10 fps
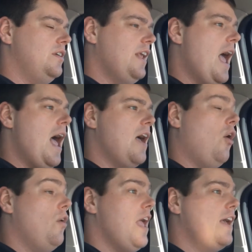Yeah.
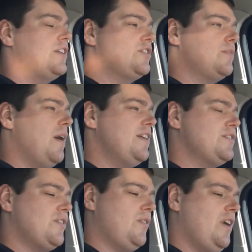Oh, yeah, because they're
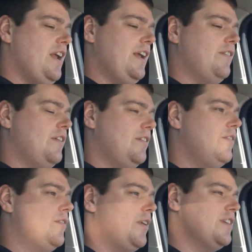-3
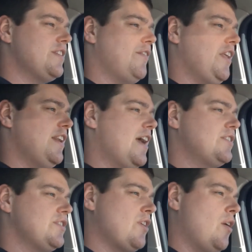because of the
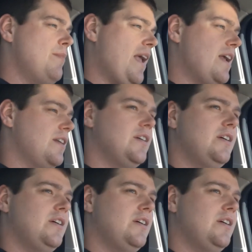Nexus armband.